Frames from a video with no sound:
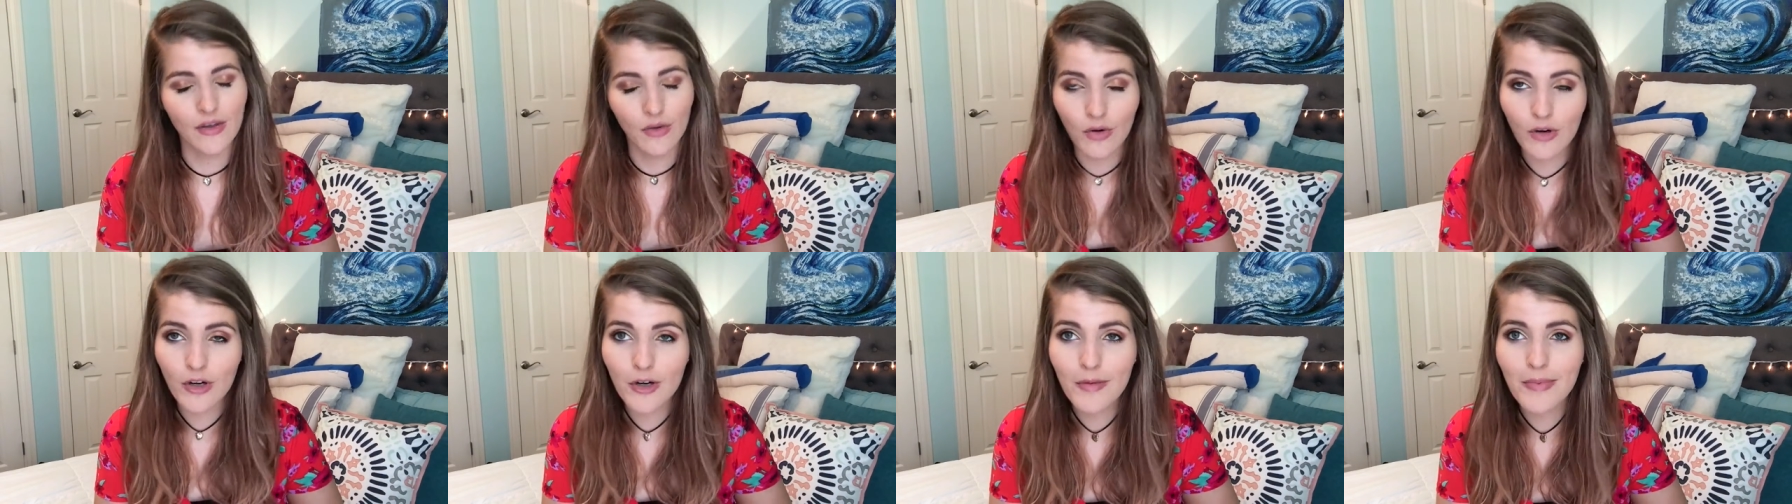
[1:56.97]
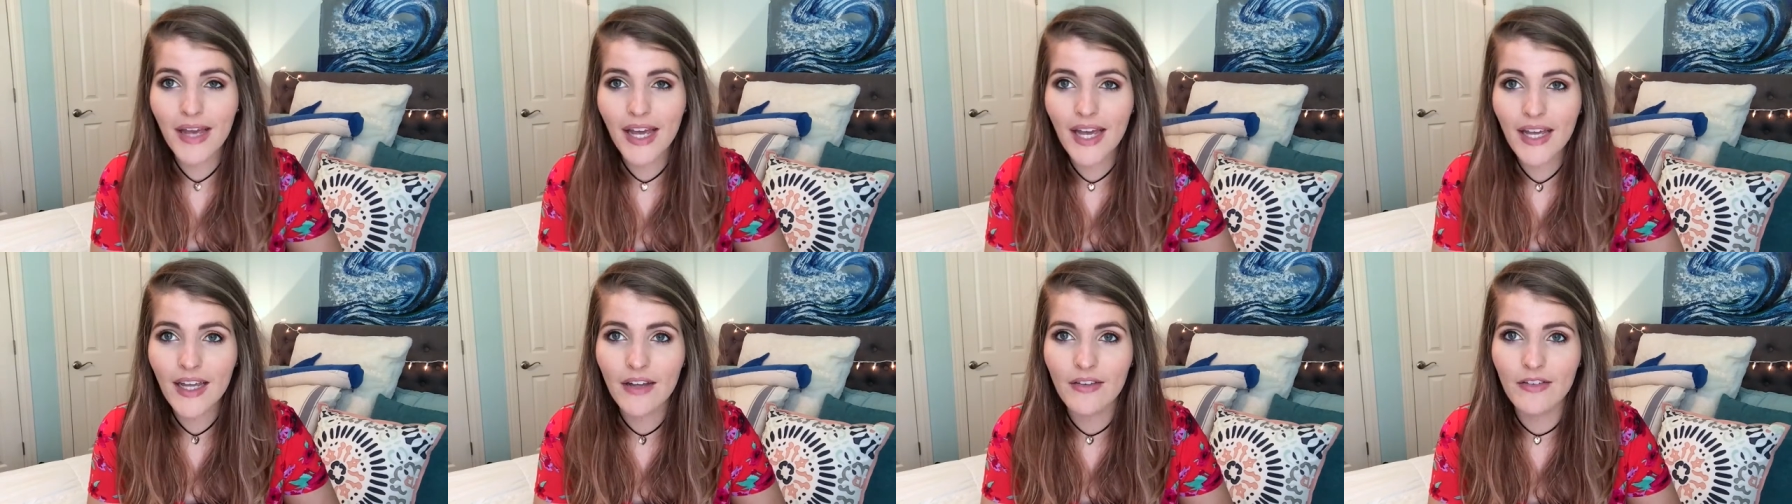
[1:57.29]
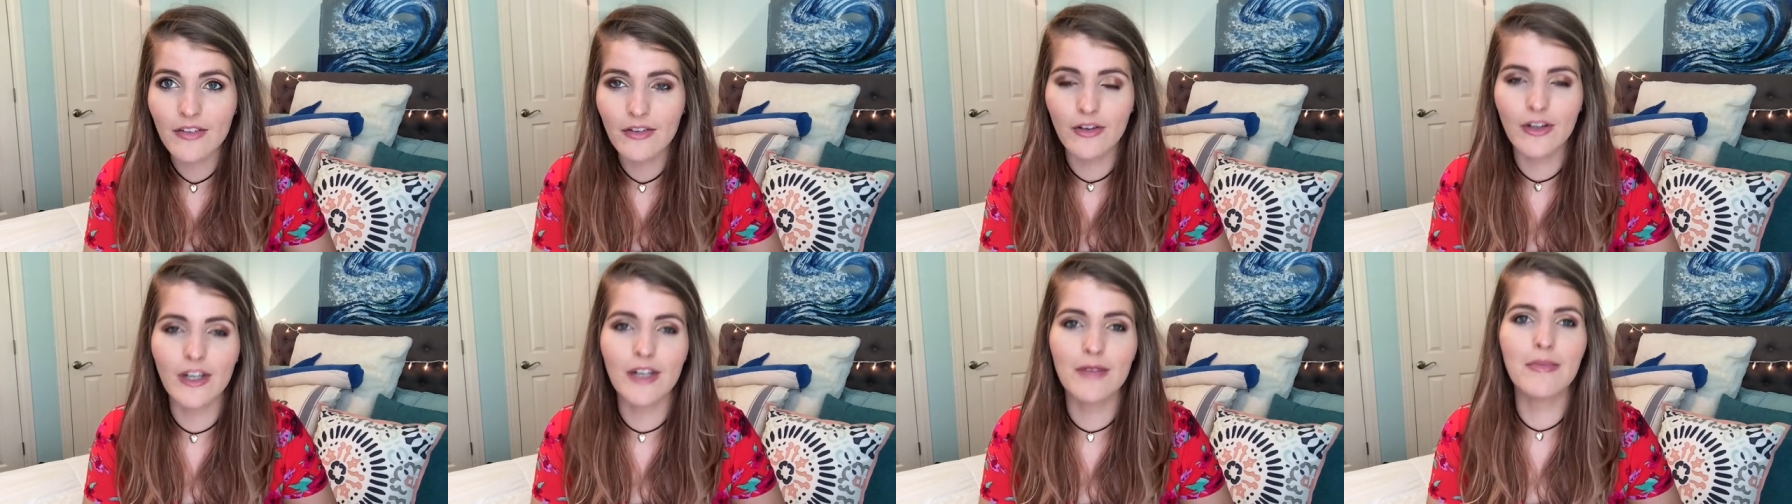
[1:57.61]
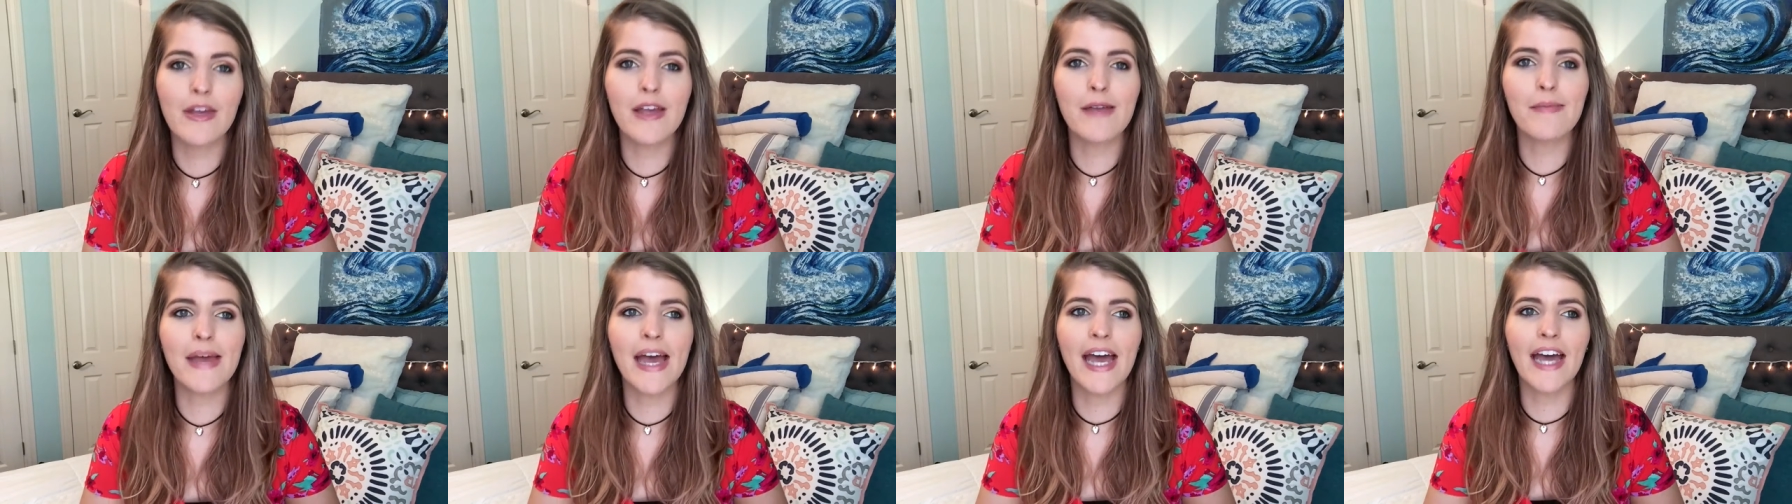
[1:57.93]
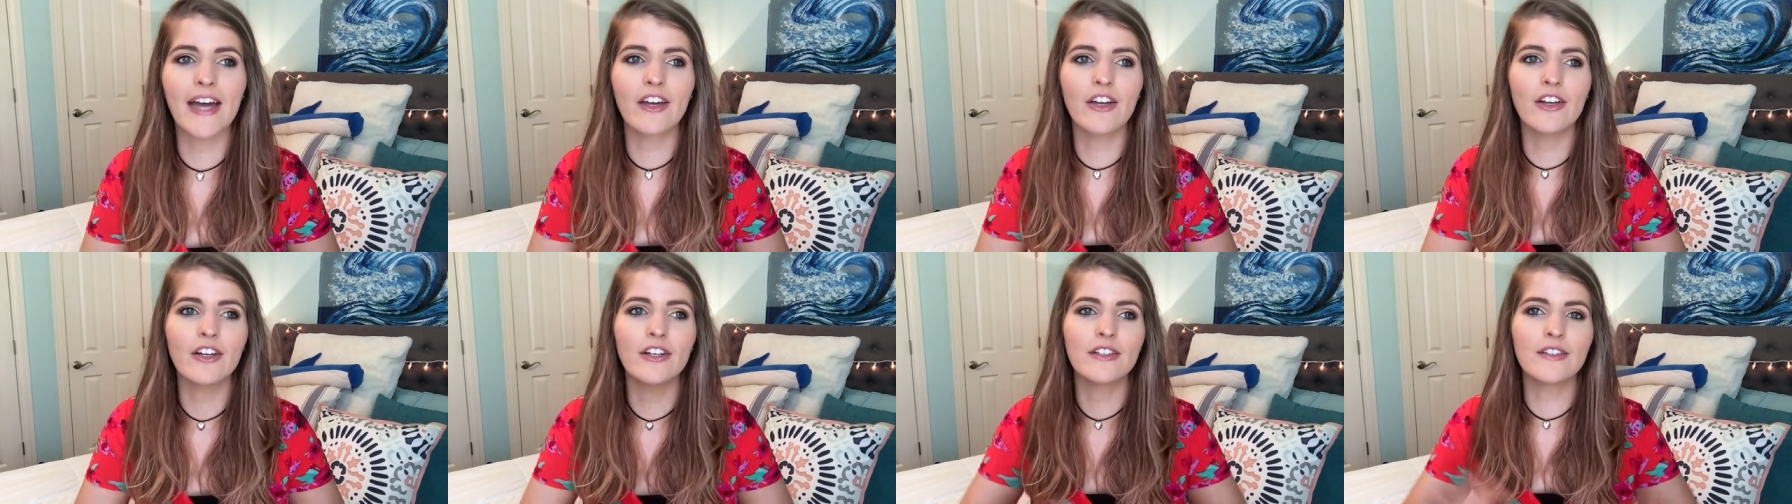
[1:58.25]
quarterback of the Green Bay
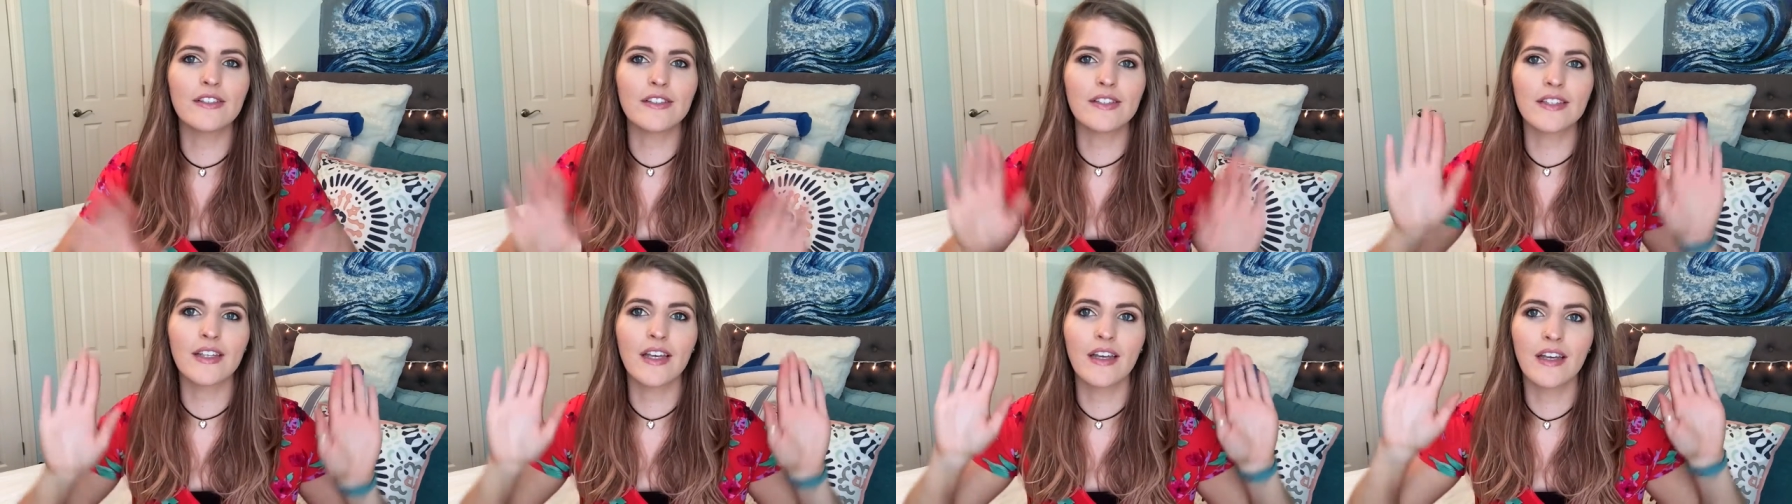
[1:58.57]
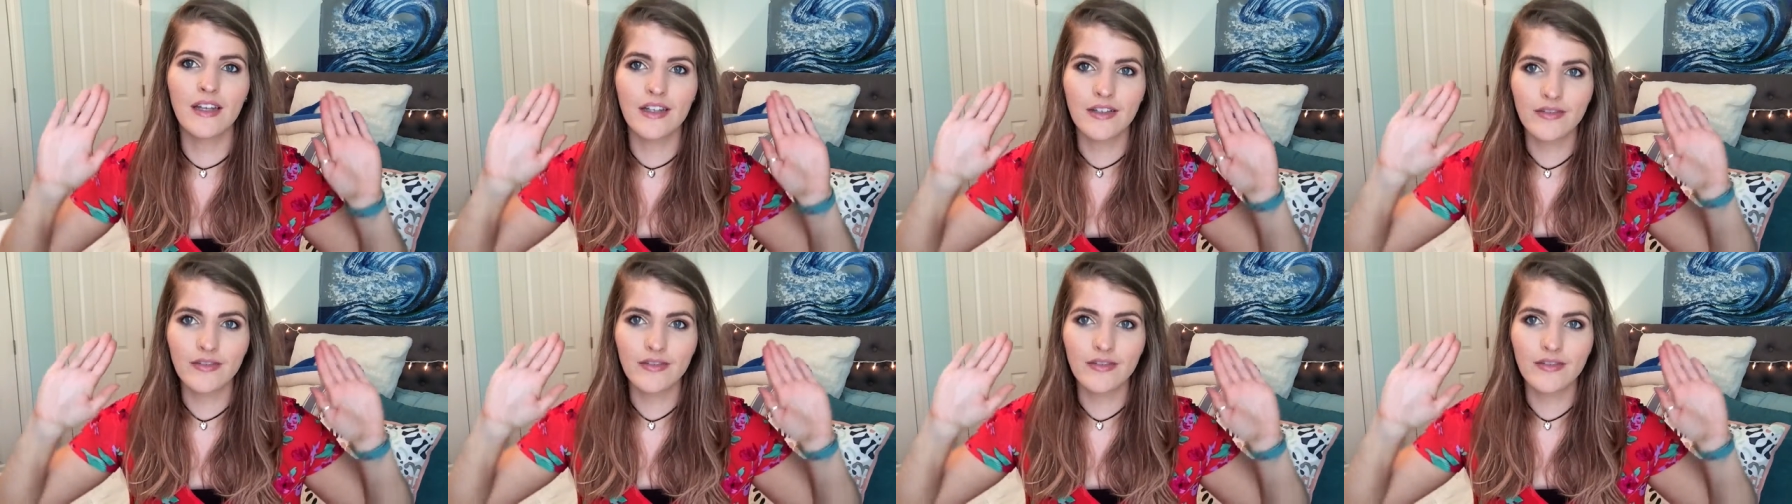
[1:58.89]
Packers.